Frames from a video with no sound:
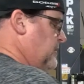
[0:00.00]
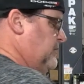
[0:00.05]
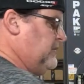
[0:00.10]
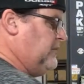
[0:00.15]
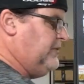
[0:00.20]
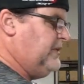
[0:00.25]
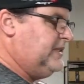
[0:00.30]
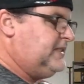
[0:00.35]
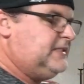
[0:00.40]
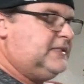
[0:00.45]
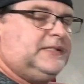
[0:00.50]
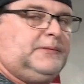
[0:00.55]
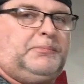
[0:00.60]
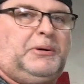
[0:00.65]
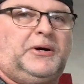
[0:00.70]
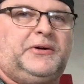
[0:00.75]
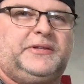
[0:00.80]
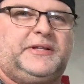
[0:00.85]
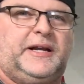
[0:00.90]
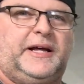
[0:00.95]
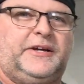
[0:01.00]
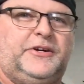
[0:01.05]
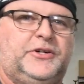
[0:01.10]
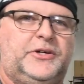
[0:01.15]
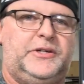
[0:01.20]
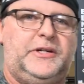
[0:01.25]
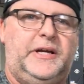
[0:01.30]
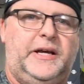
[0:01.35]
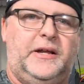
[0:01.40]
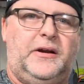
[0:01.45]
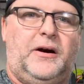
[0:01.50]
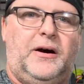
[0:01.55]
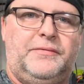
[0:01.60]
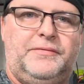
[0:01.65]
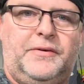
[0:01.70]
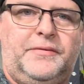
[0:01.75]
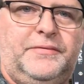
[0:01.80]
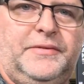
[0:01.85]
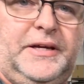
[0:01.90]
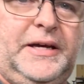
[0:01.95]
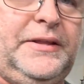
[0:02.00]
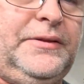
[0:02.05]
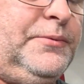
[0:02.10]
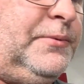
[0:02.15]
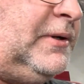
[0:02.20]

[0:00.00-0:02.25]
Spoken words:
so this is the part that I couldn't get off of the other